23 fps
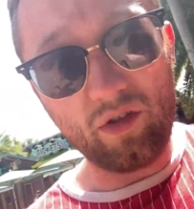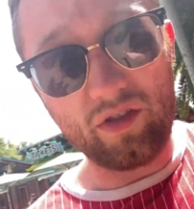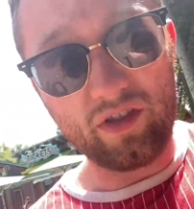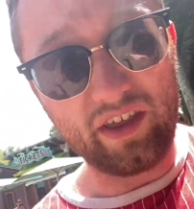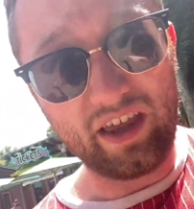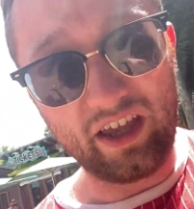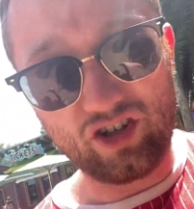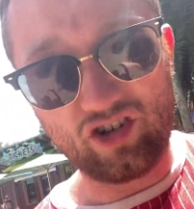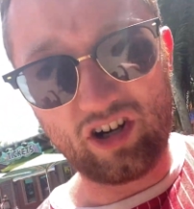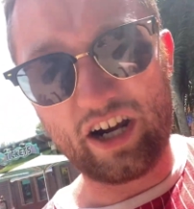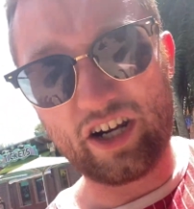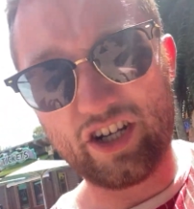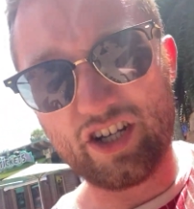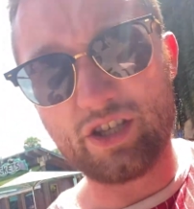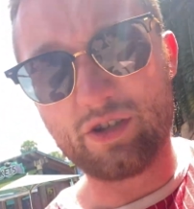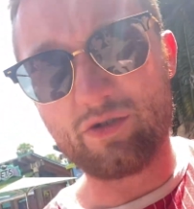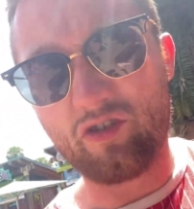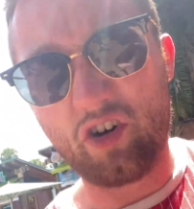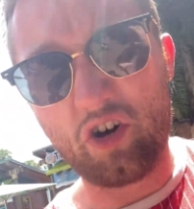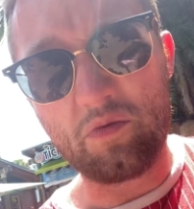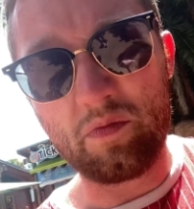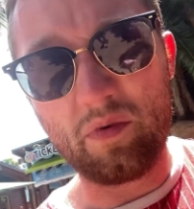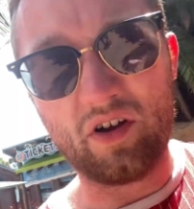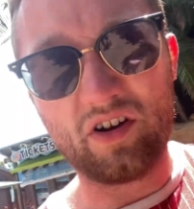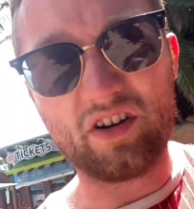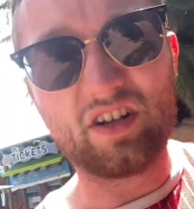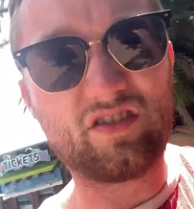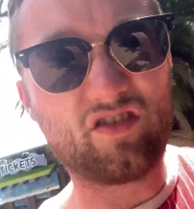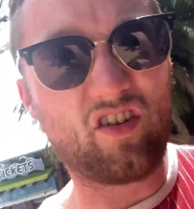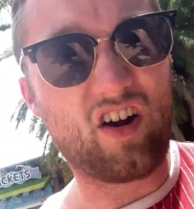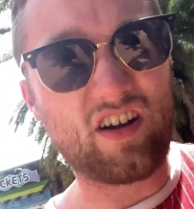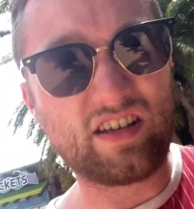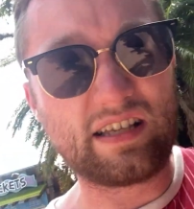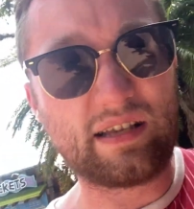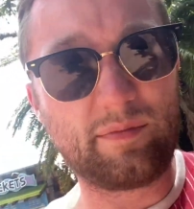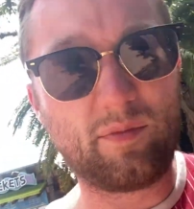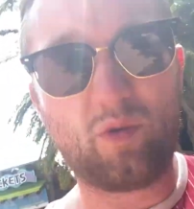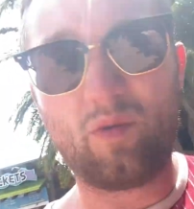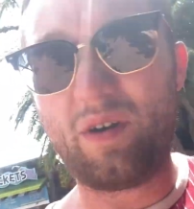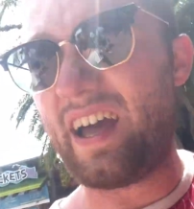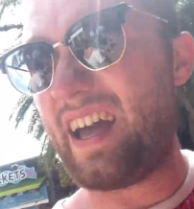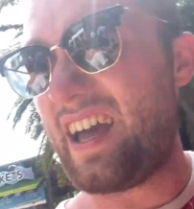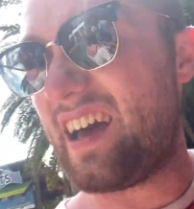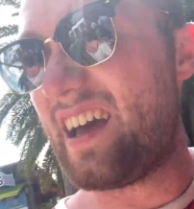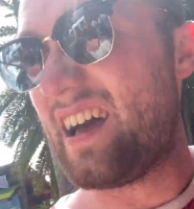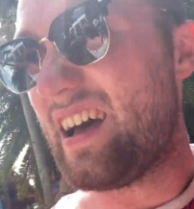of the attractions are open as far as I'm
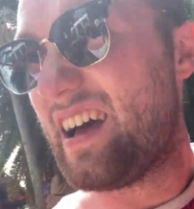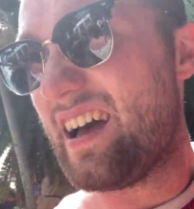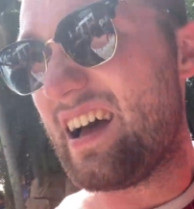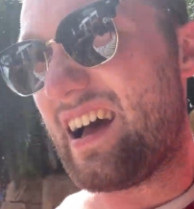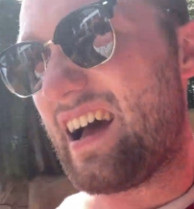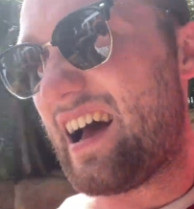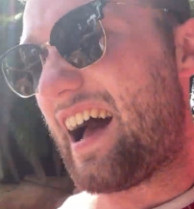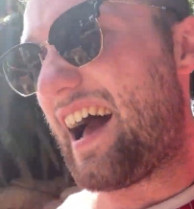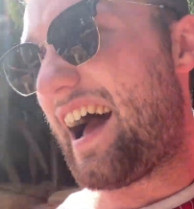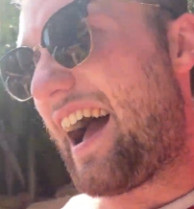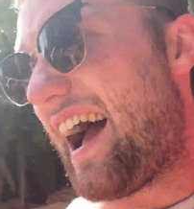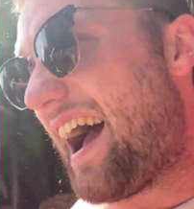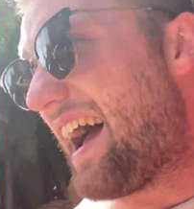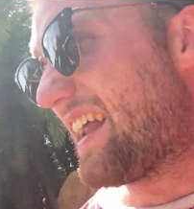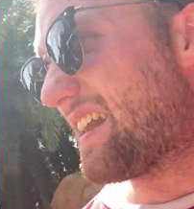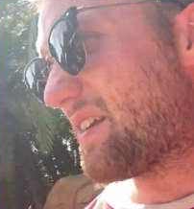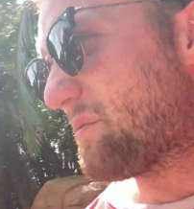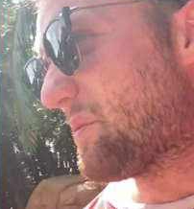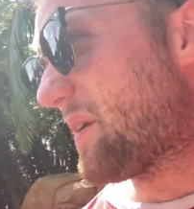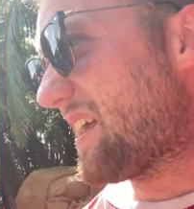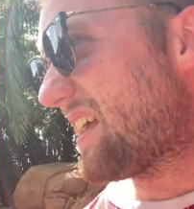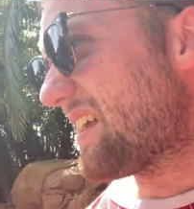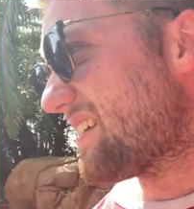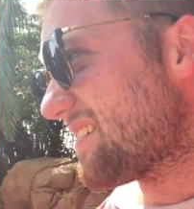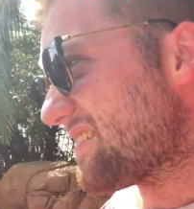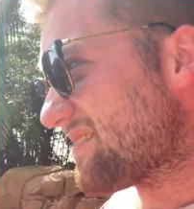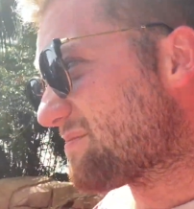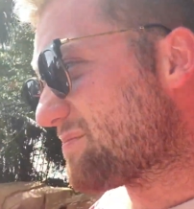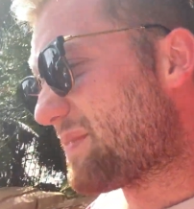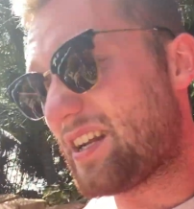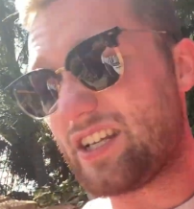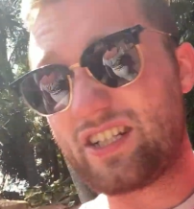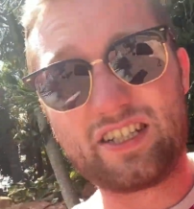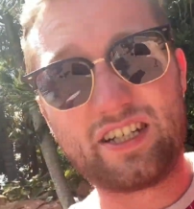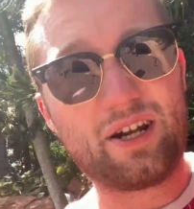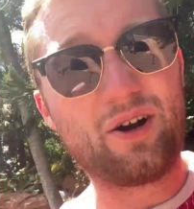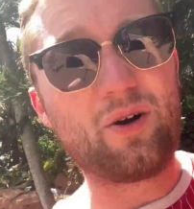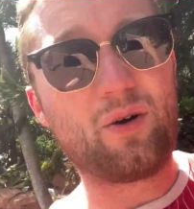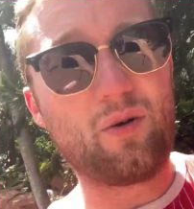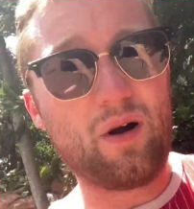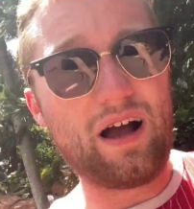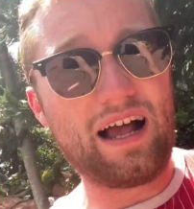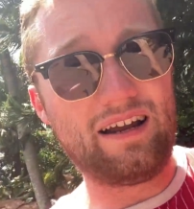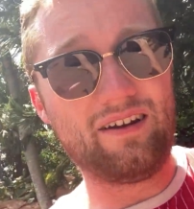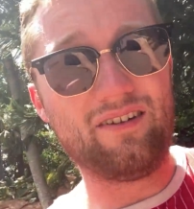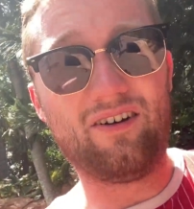aware, and we managed to get on
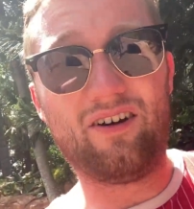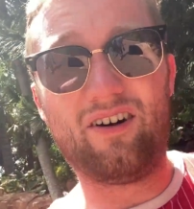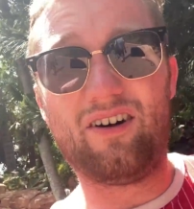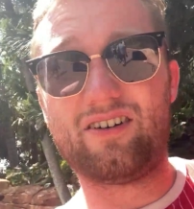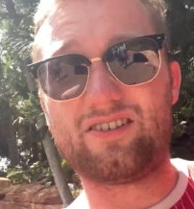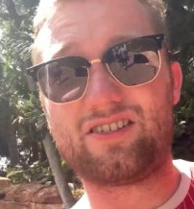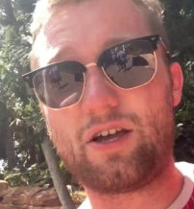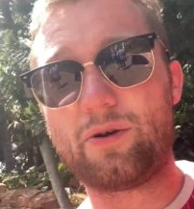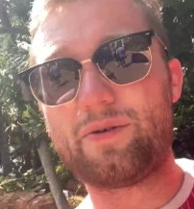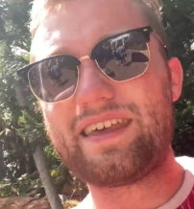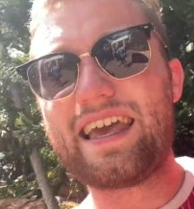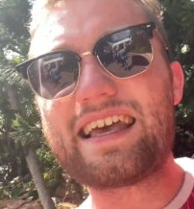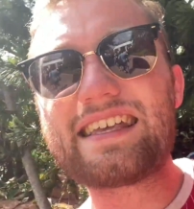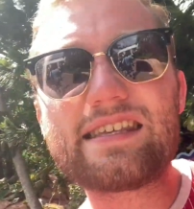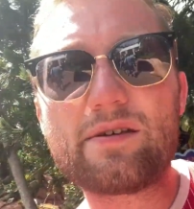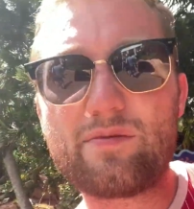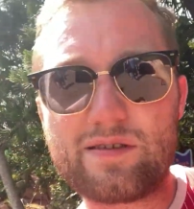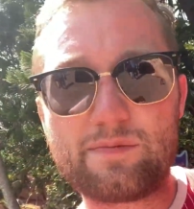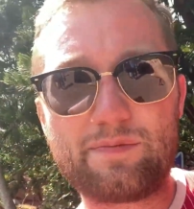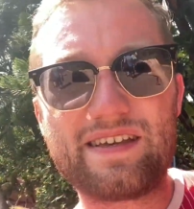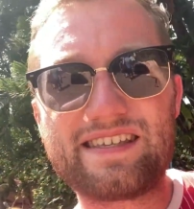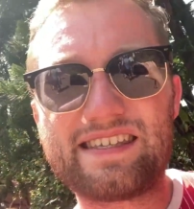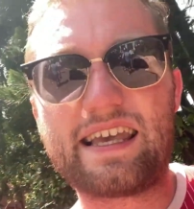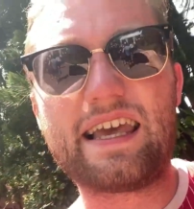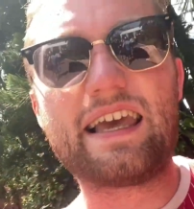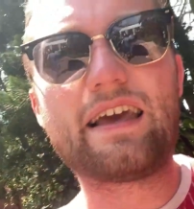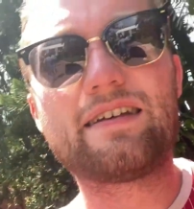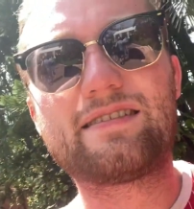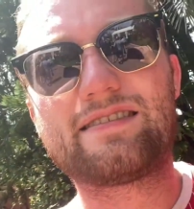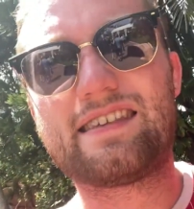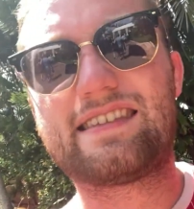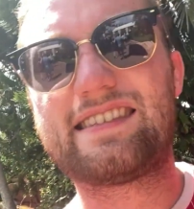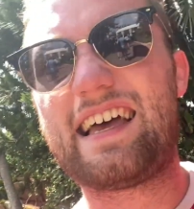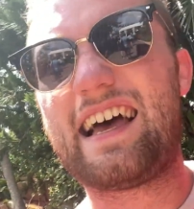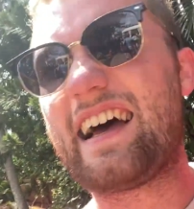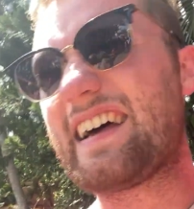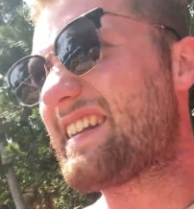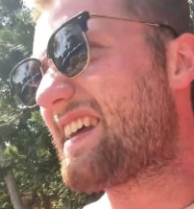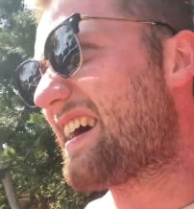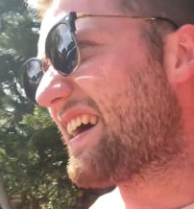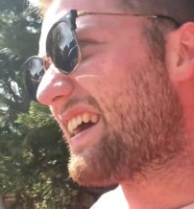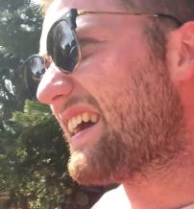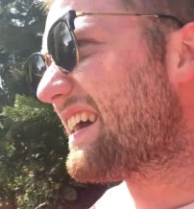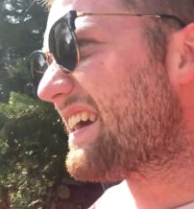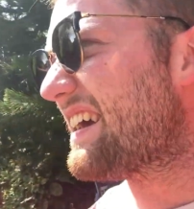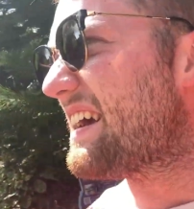quite a lot. So yes, it was busy, it's a
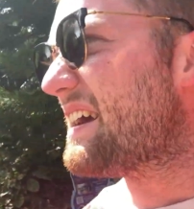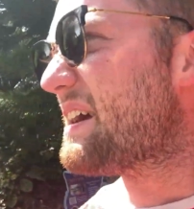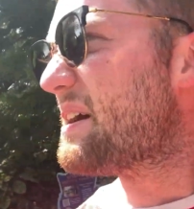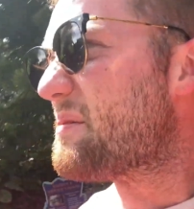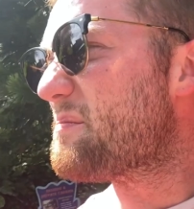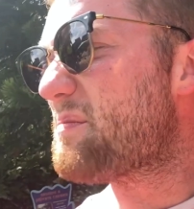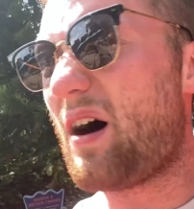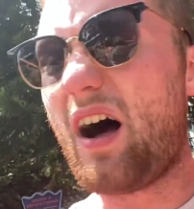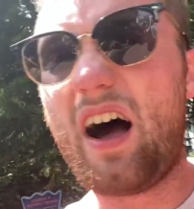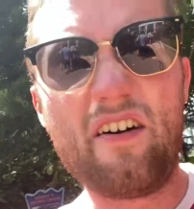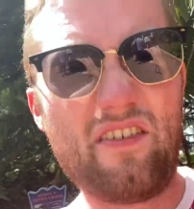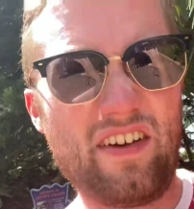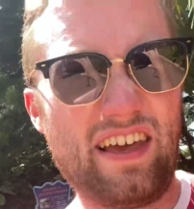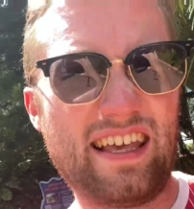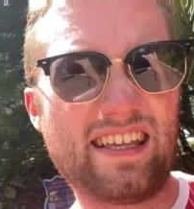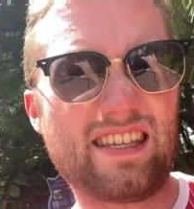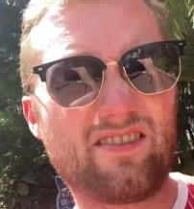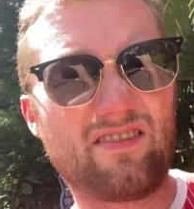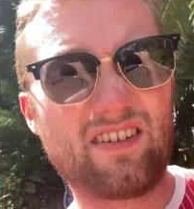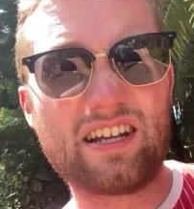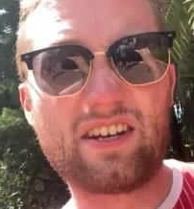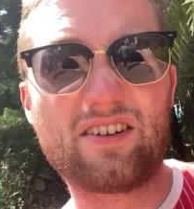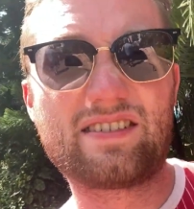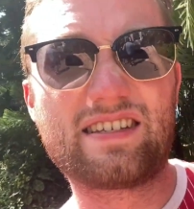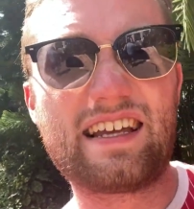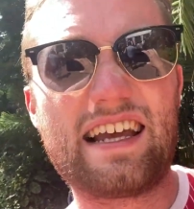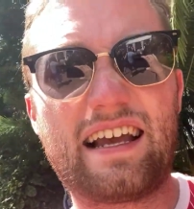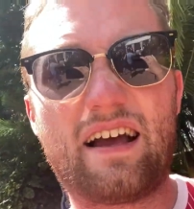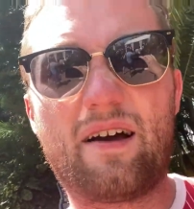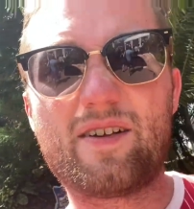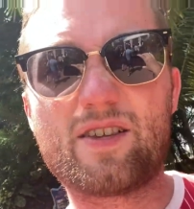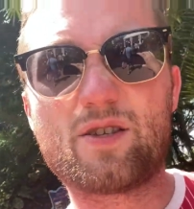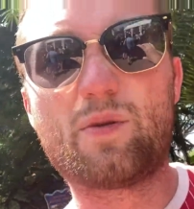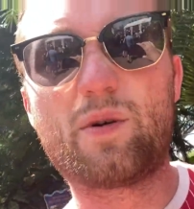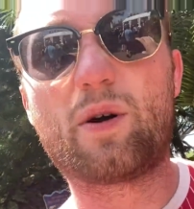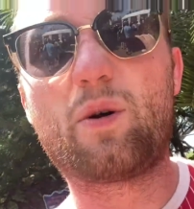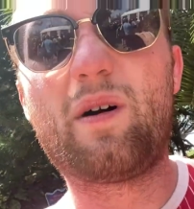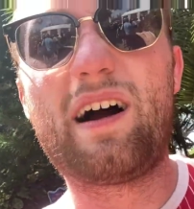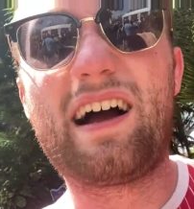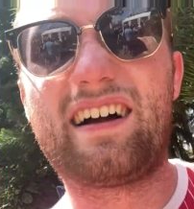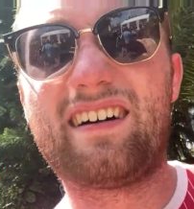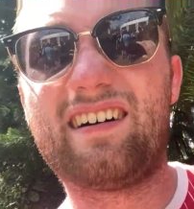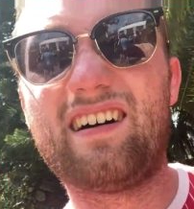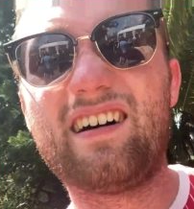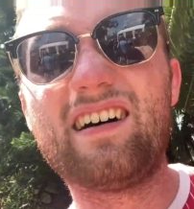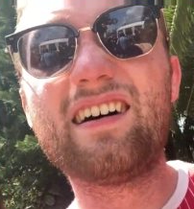Saturday, but I think it's a really good day going to
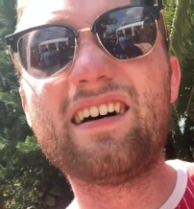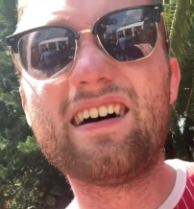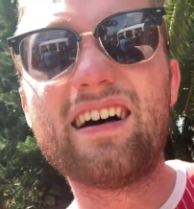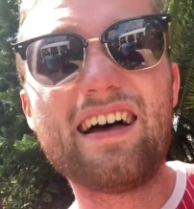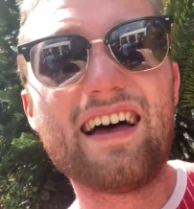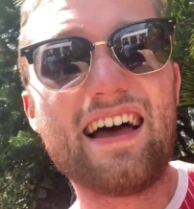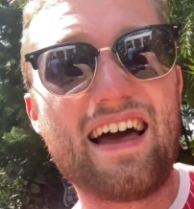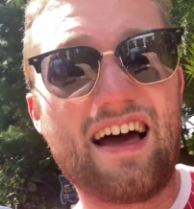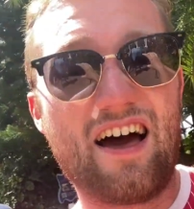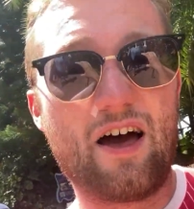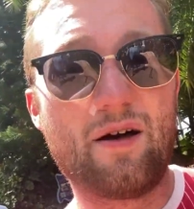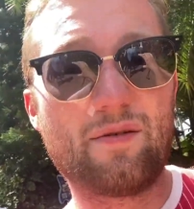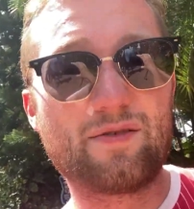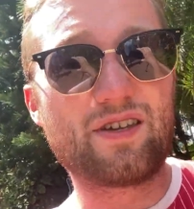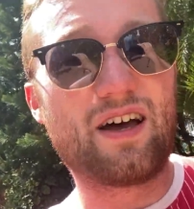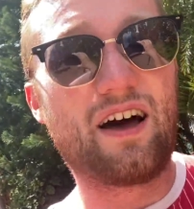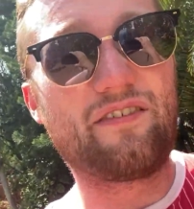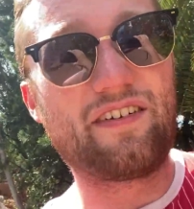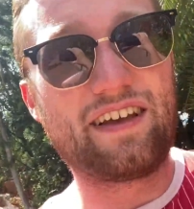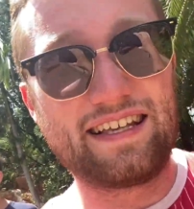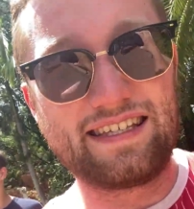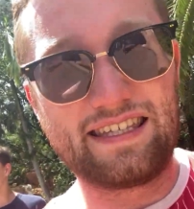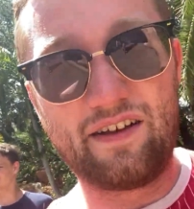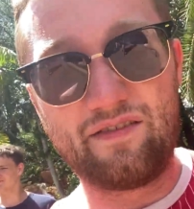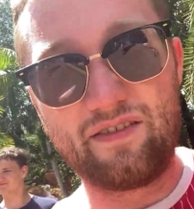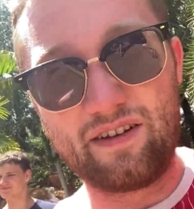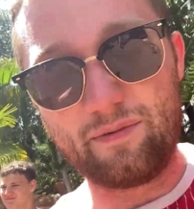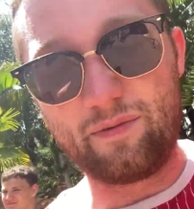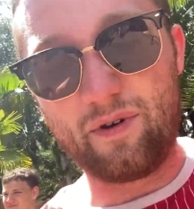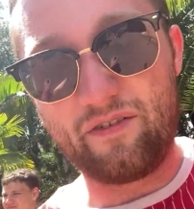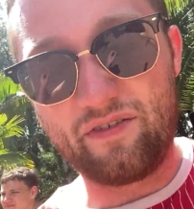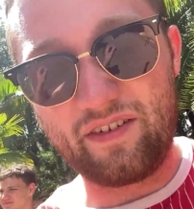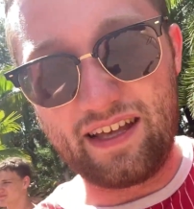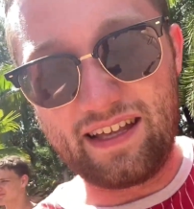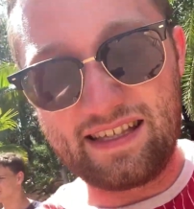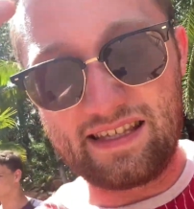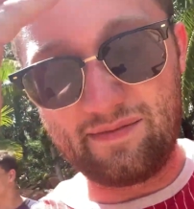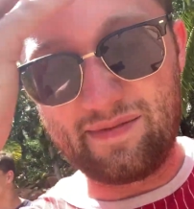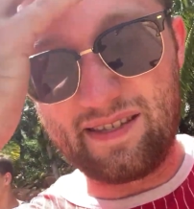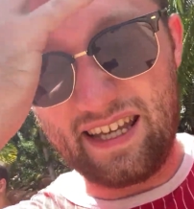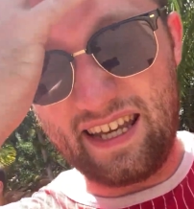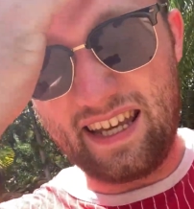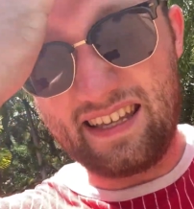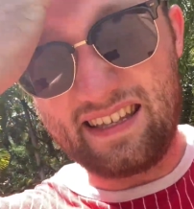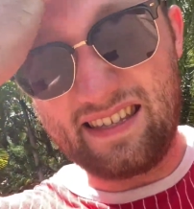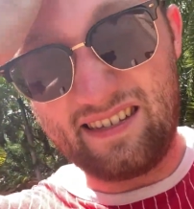Aquatica, um, so I think it's definitely worth getting some
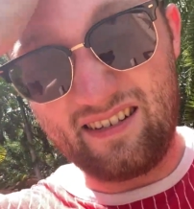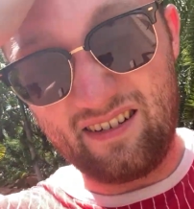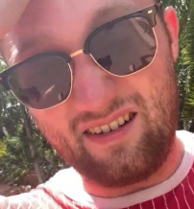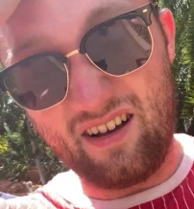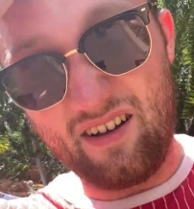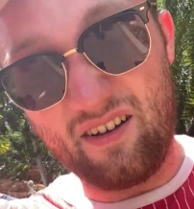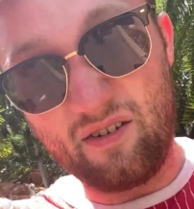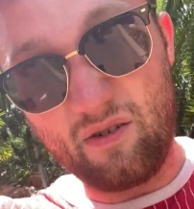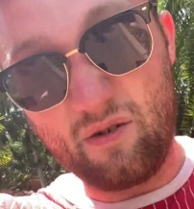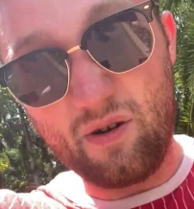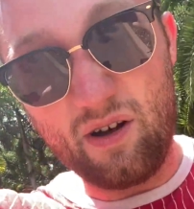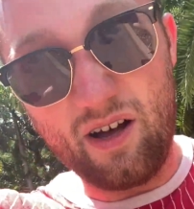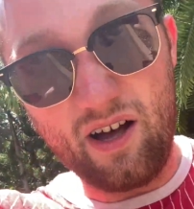tickets to go.